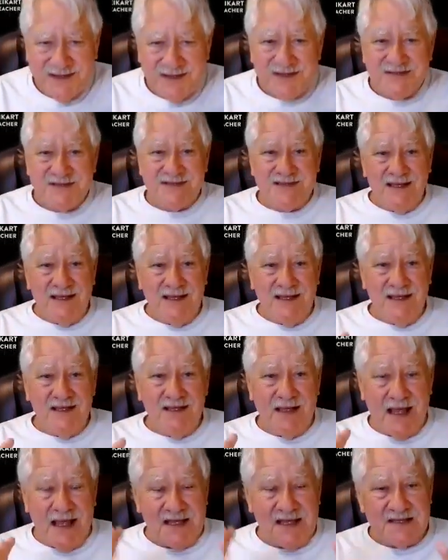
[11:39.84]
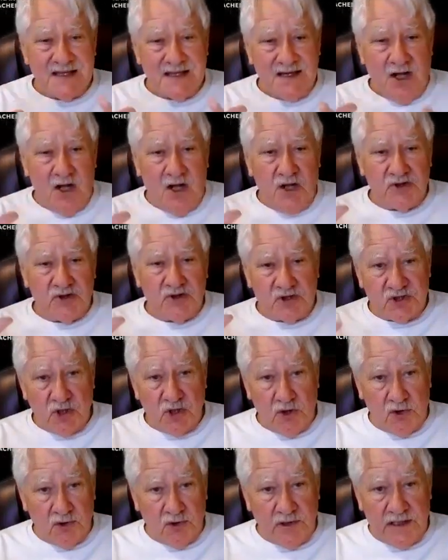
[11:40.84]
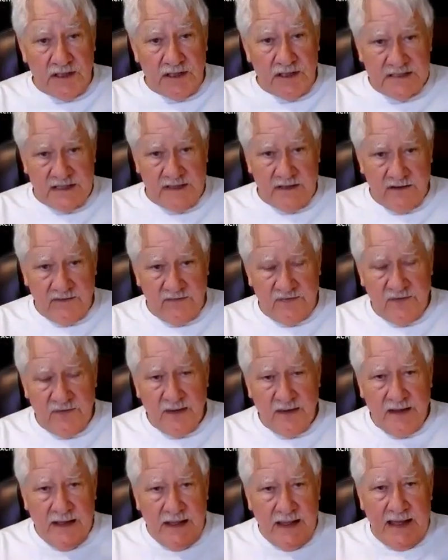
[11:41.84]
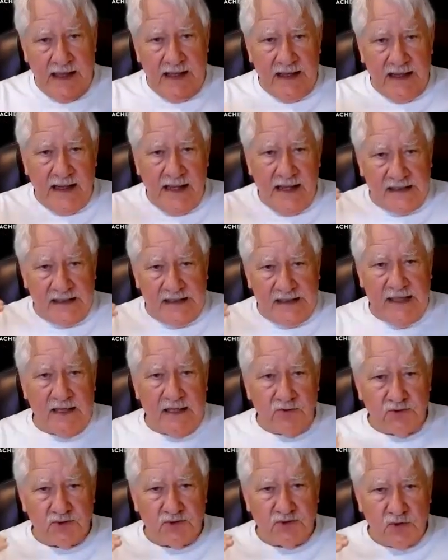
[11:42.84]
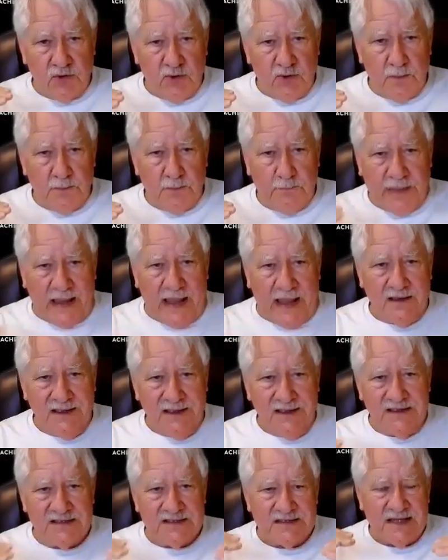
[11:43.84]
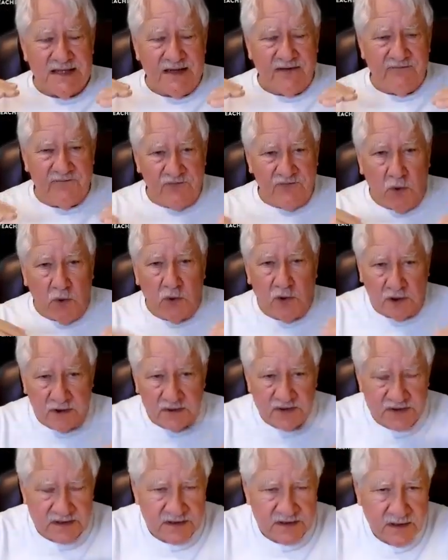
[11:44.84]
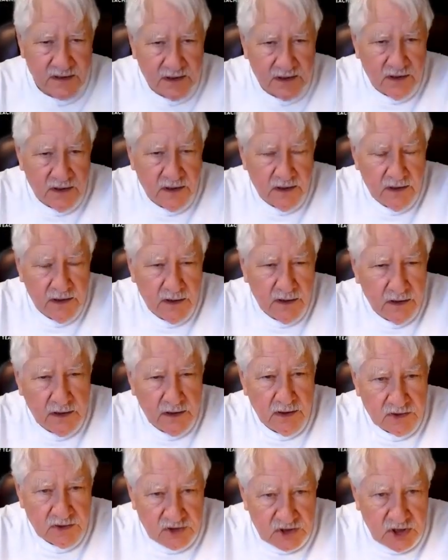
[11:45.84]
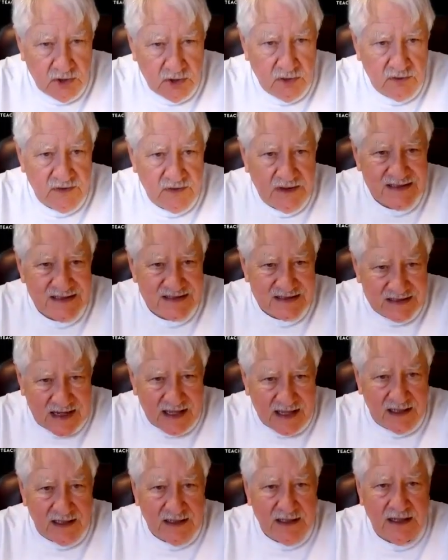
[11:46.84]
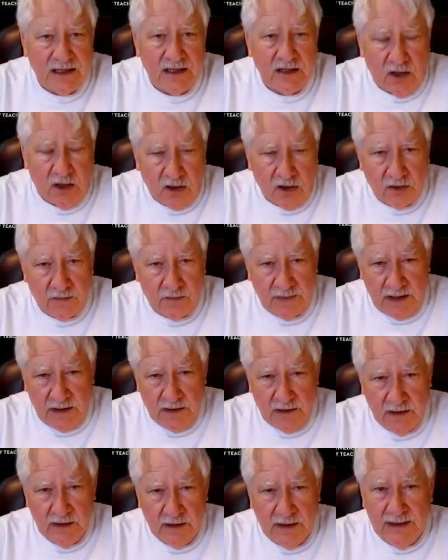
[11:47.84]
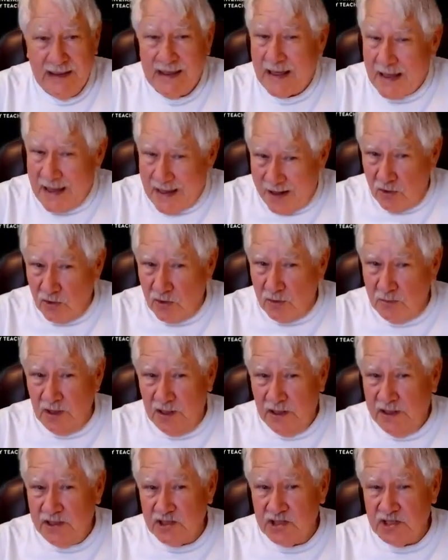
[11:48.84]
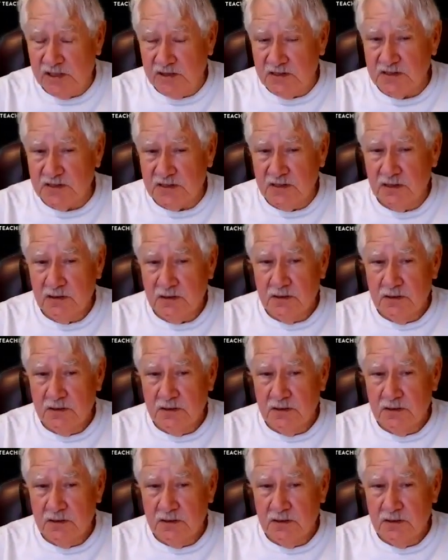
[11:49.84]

seen as an alternative and a counterbalancing force to the standing army. Our militias,